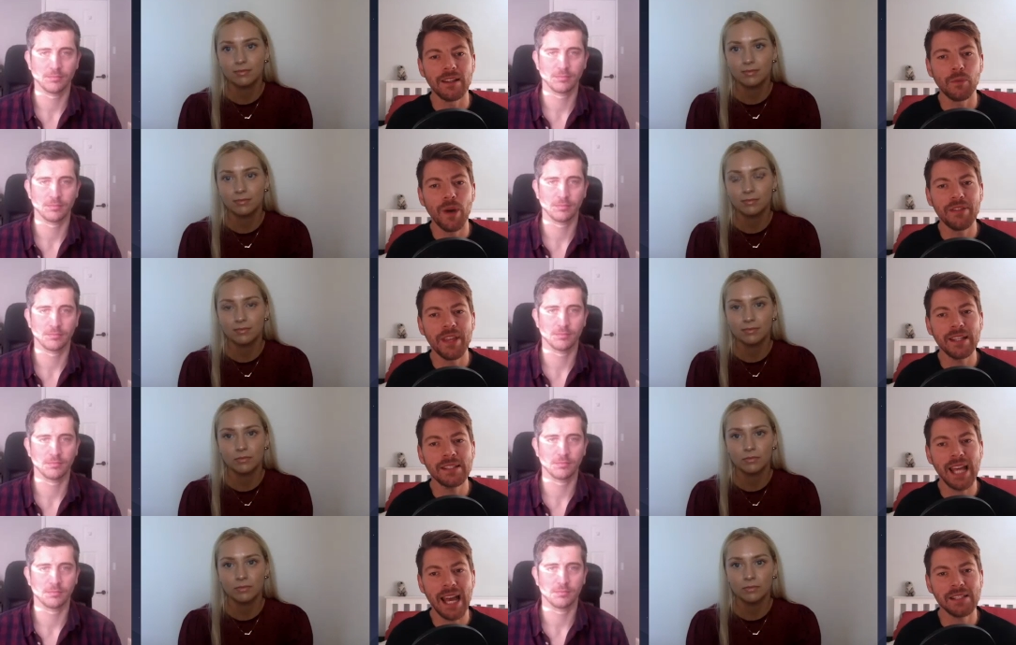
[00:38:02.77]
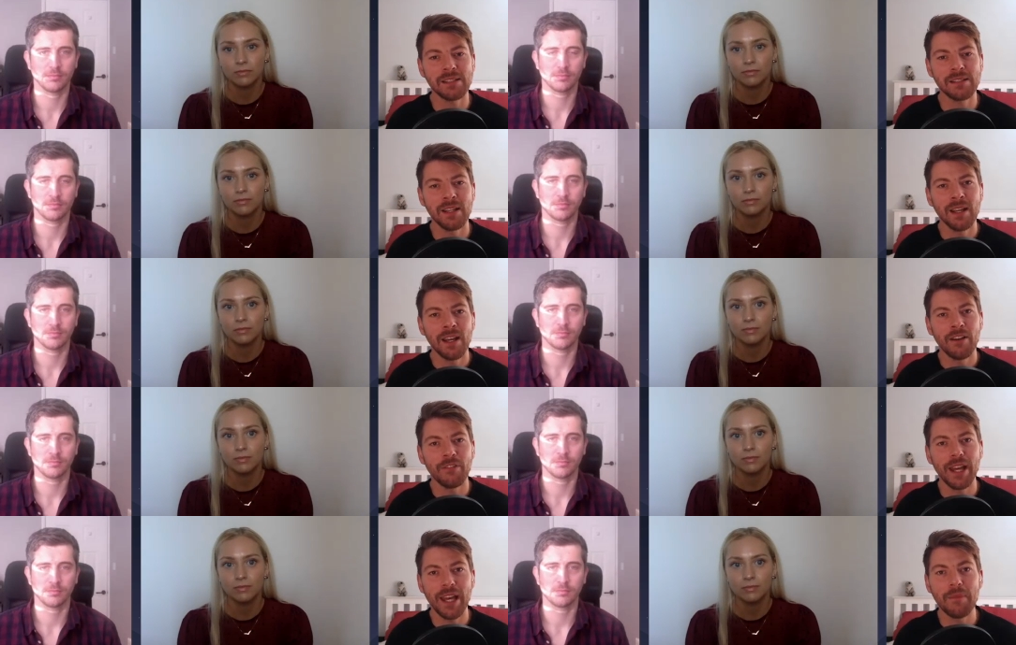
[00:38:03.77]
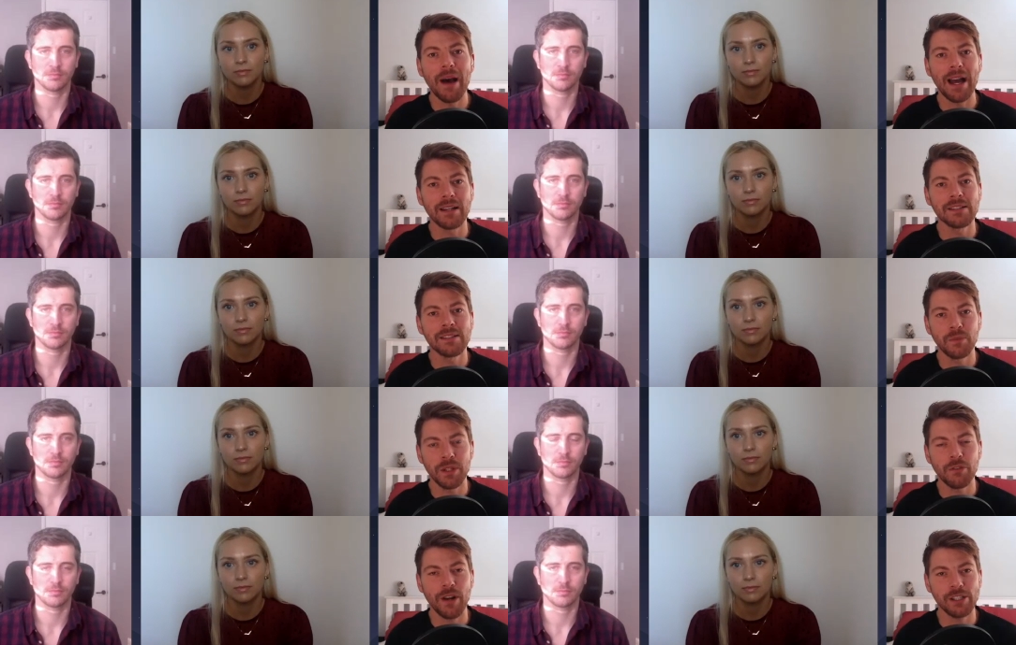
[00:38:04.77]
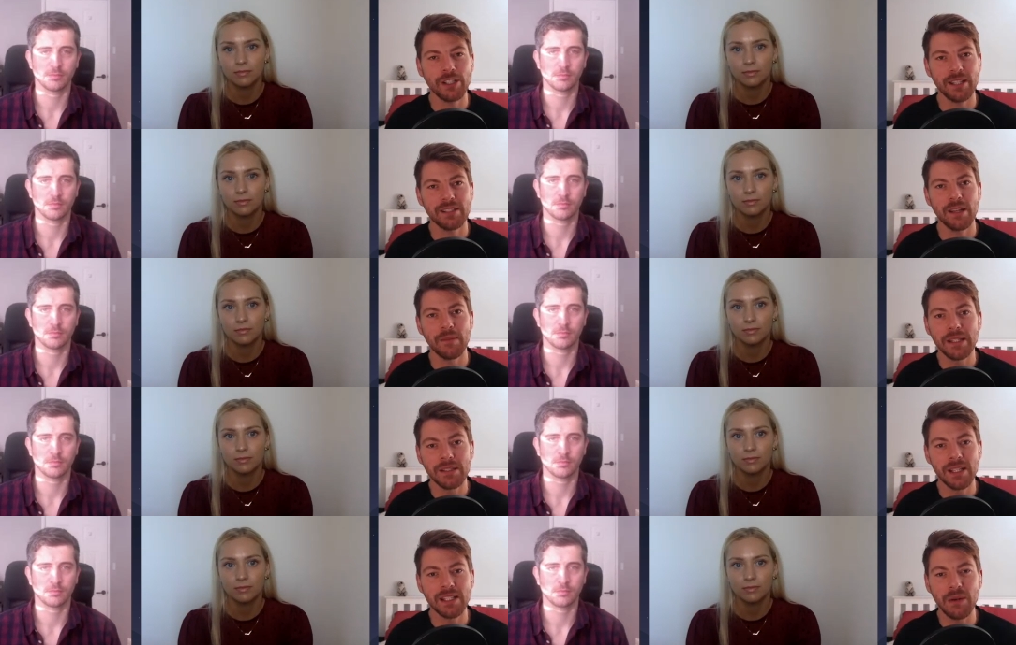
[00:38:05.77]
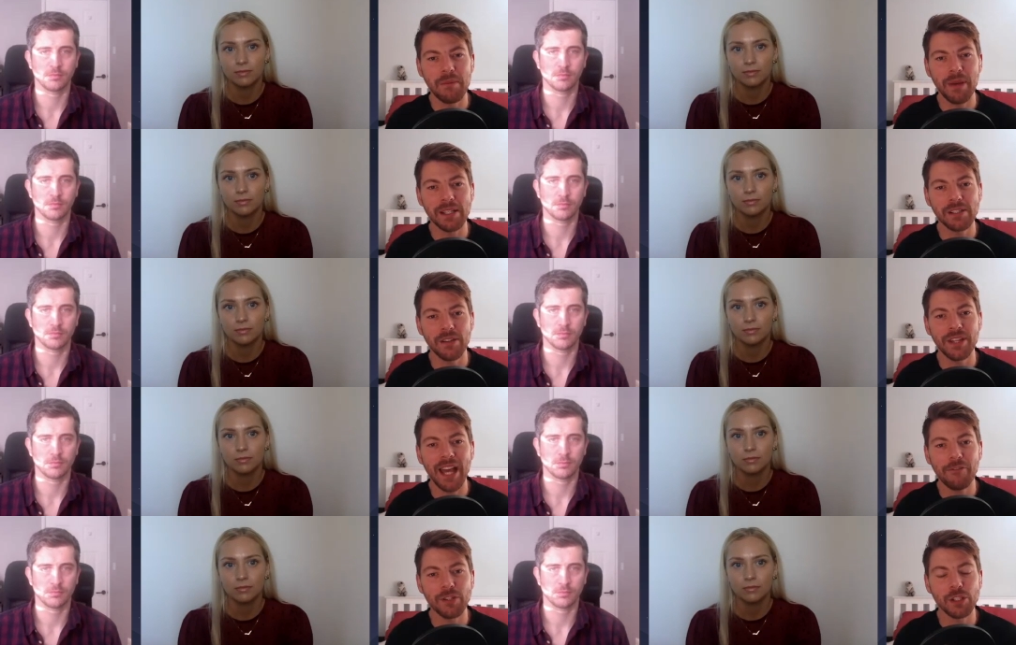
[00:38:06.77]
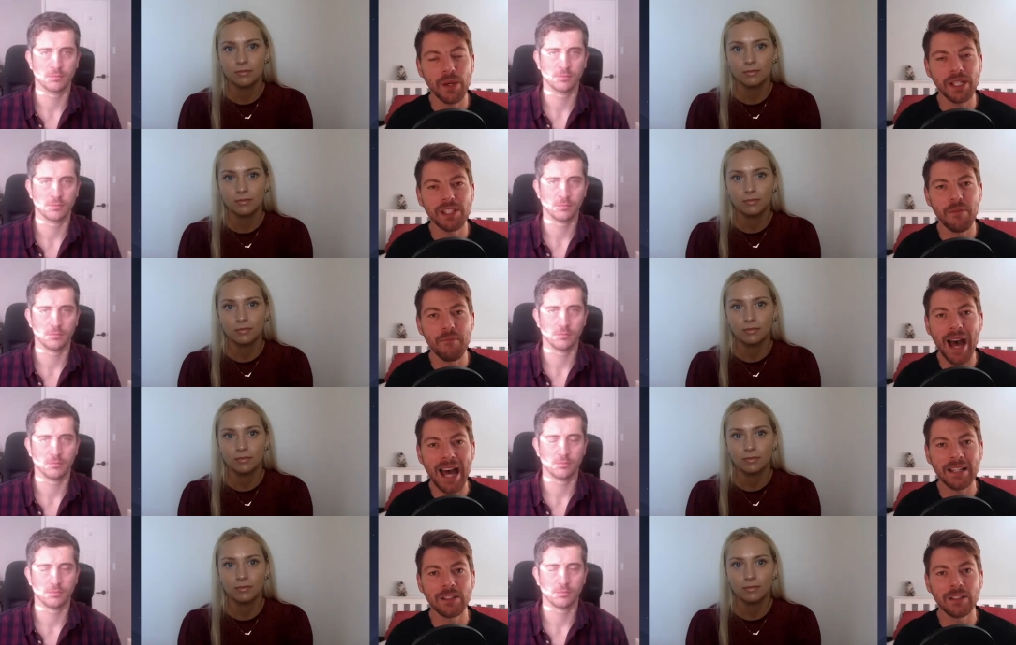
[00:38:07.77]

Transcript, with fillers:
Speaker 1: when they test airbags with crash test dummies they do it based on the average weight of a man